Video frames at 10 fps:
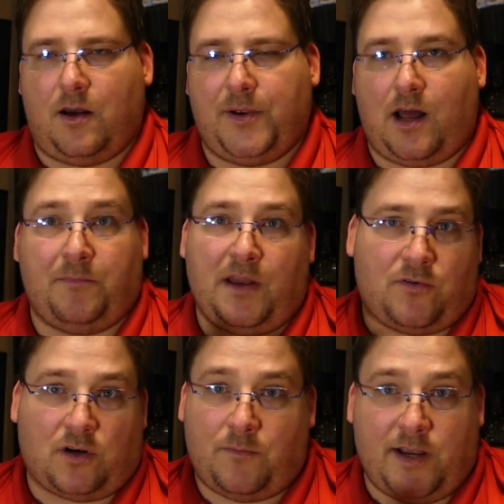I mean, I'm
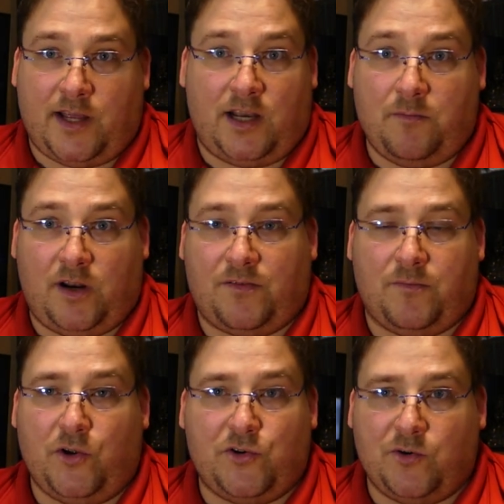never going to make any money
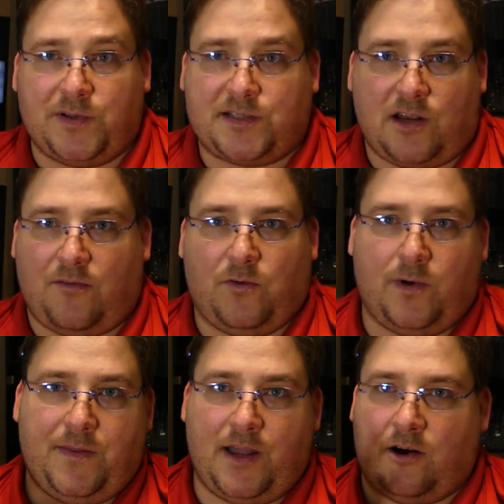from YouTube itself. The
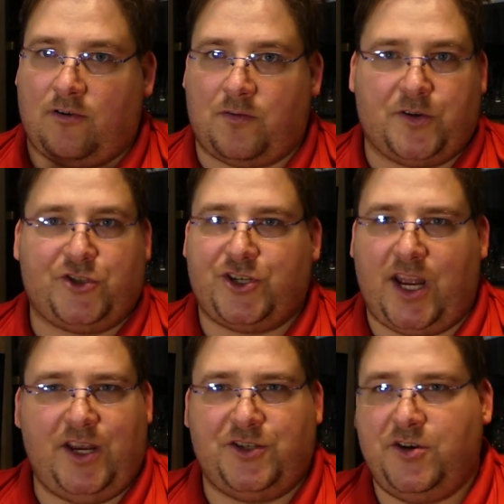way the algorithm has
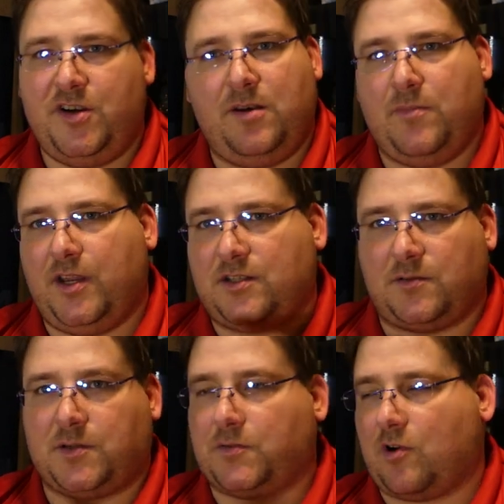changed, you need millions
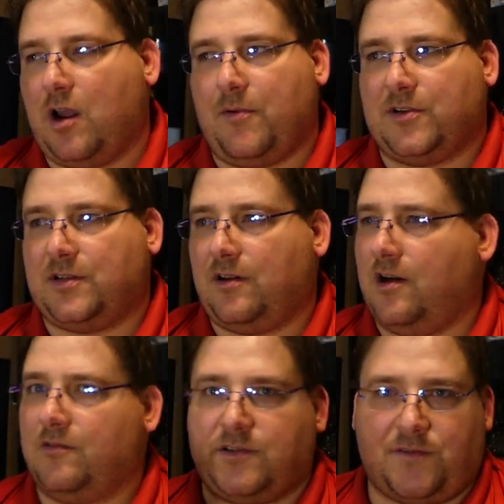of subscribers and
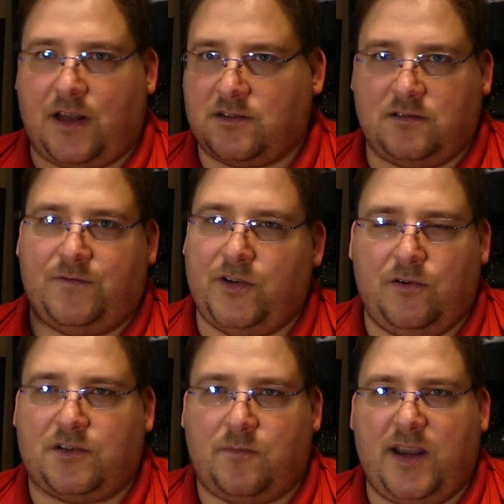hundreds of thousands of
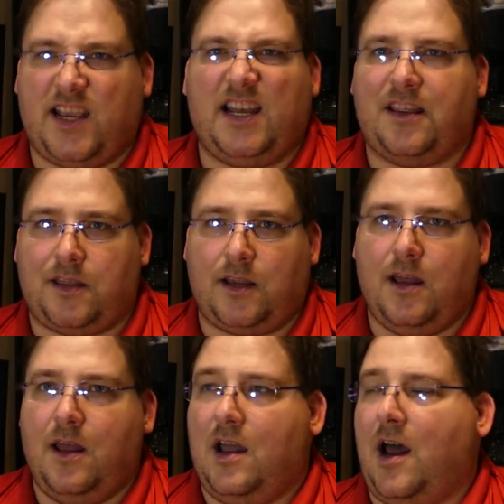views to make anything.
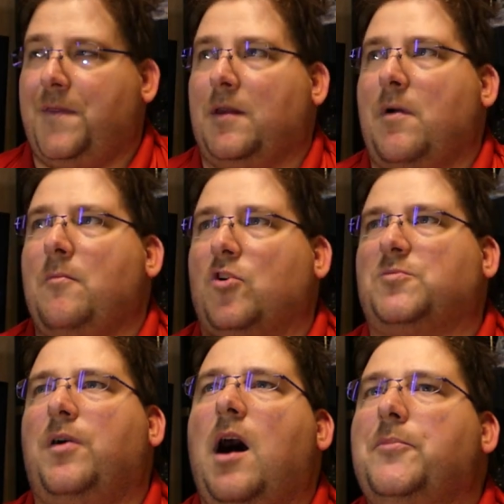I think my
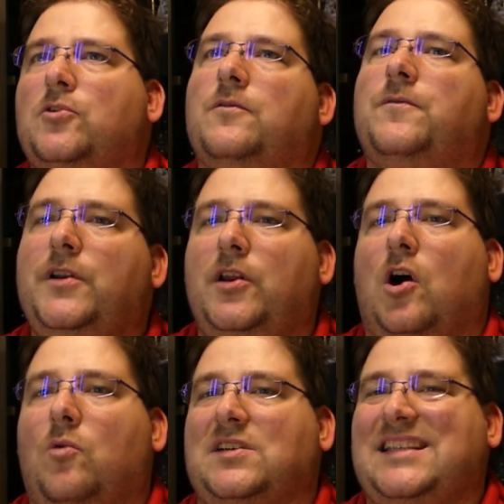most popular
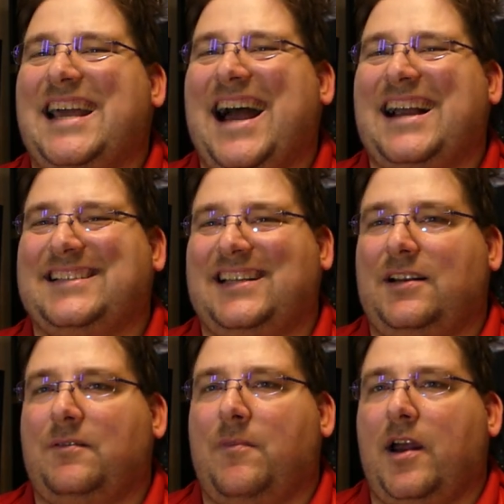video was the
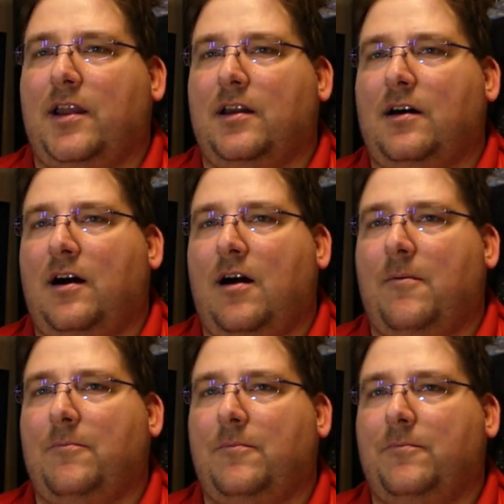accident in my
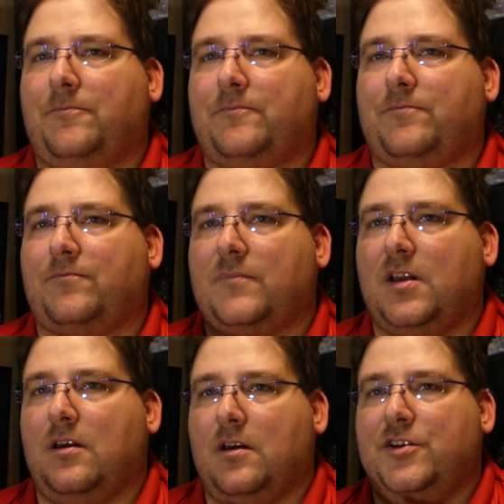um,
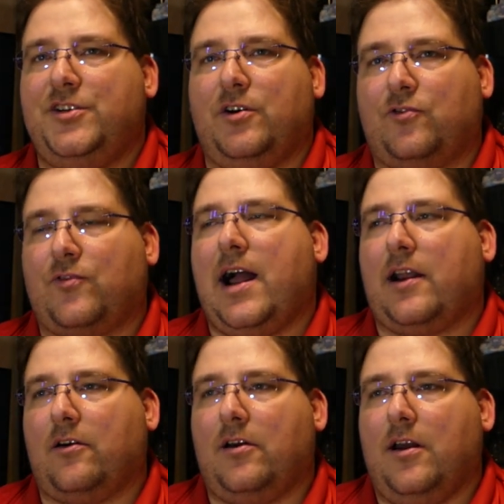geo
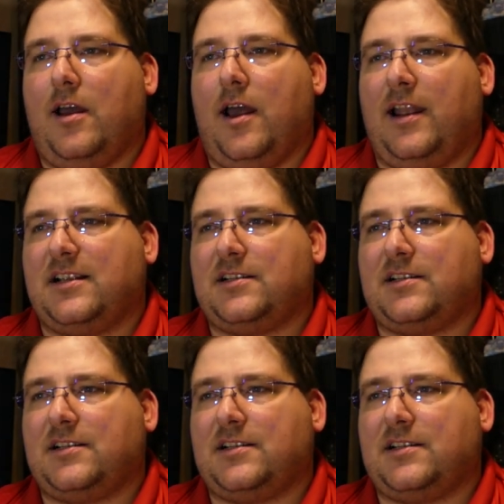tracker and